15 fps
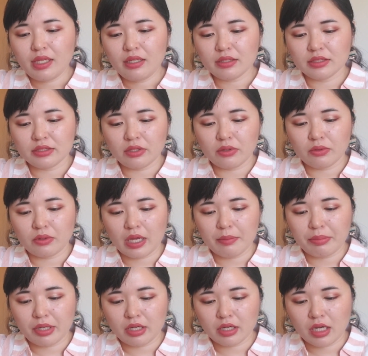So I
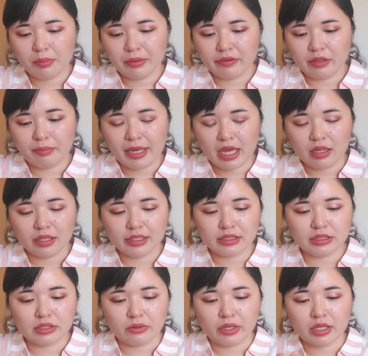bought a couple of the palettes
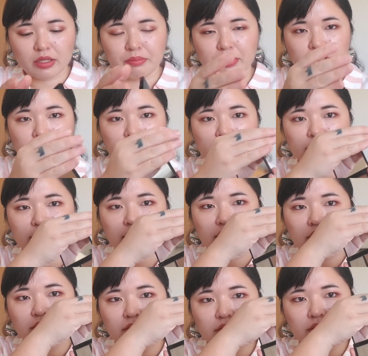so I could put these
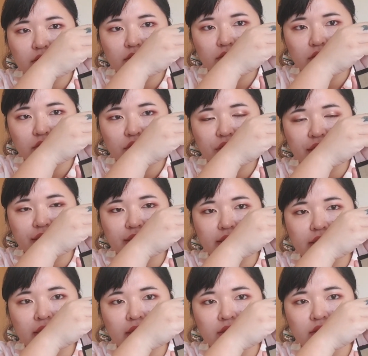shades in.